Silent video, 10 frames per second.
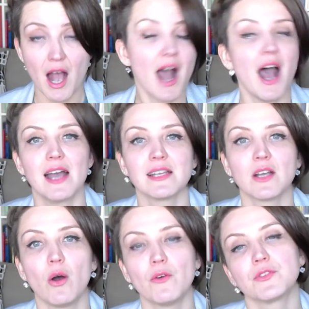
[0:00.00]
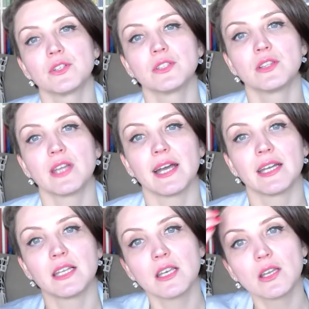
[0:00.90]
I offered
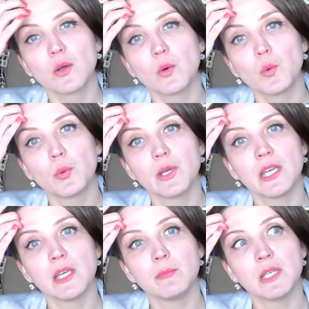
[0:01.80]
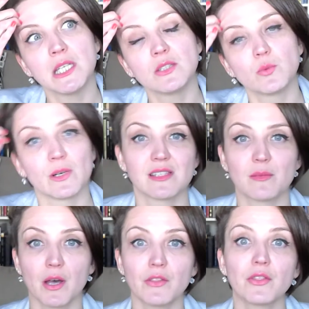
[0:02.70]
that we meet once a
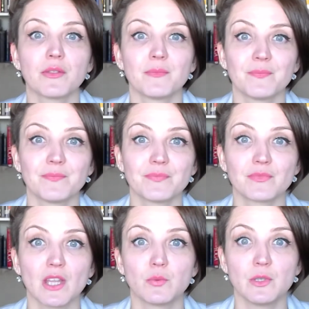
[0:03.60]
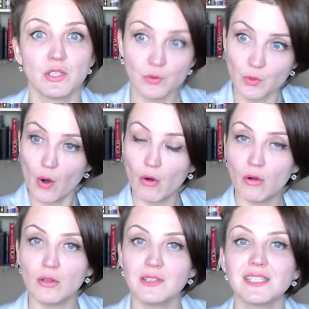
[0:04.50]
month, that we do
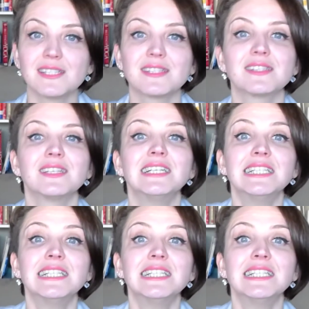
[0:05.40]
all this,